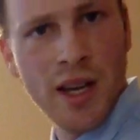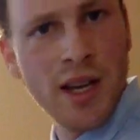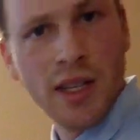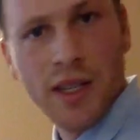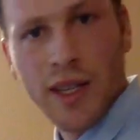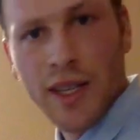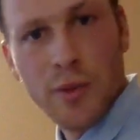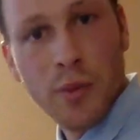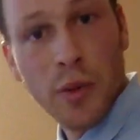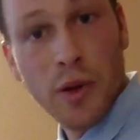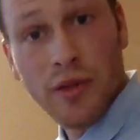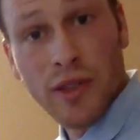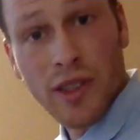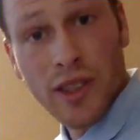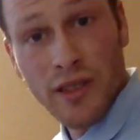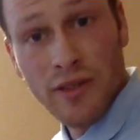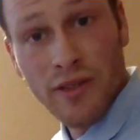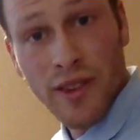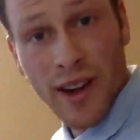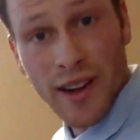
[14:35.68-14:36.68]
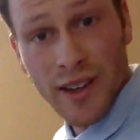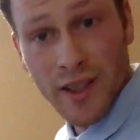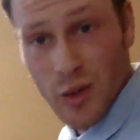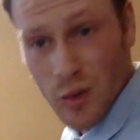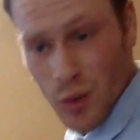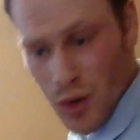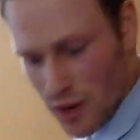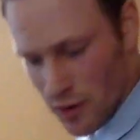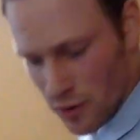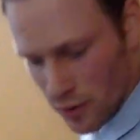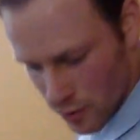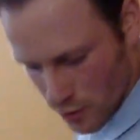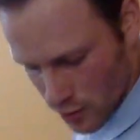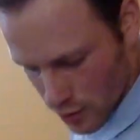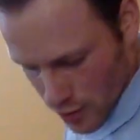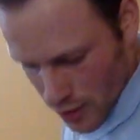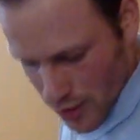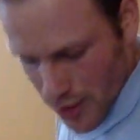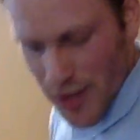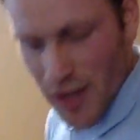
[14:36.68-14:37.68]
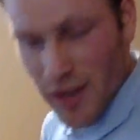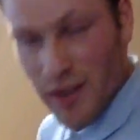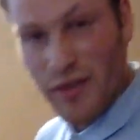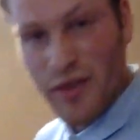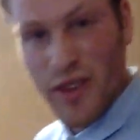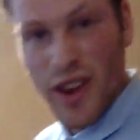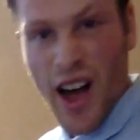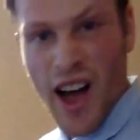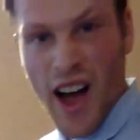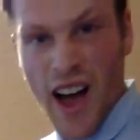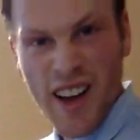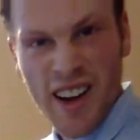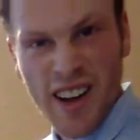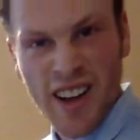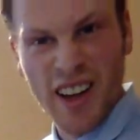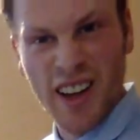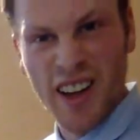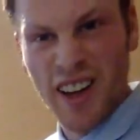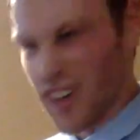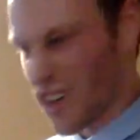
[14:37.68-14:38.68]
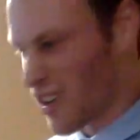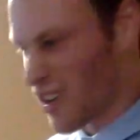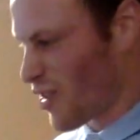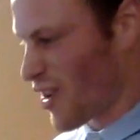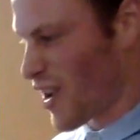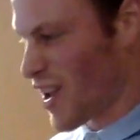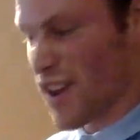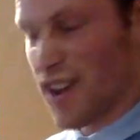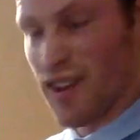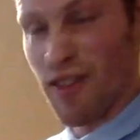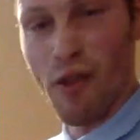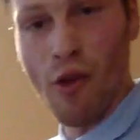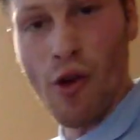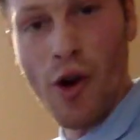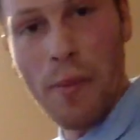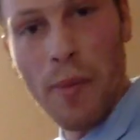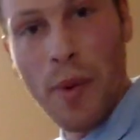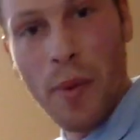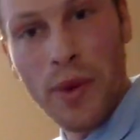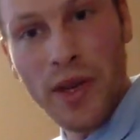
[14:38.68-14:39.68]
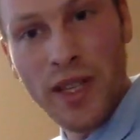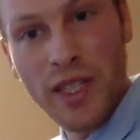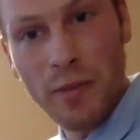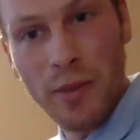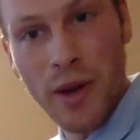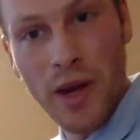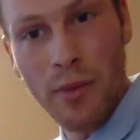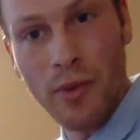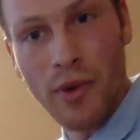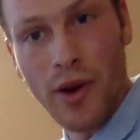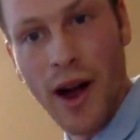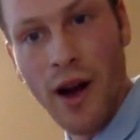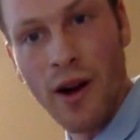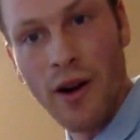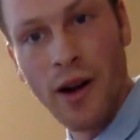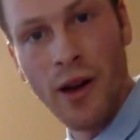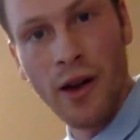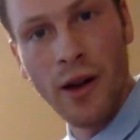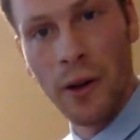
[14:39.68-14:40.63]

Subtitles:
that's perfectly fine as well. If not, go ahead and rip a piece of paper out.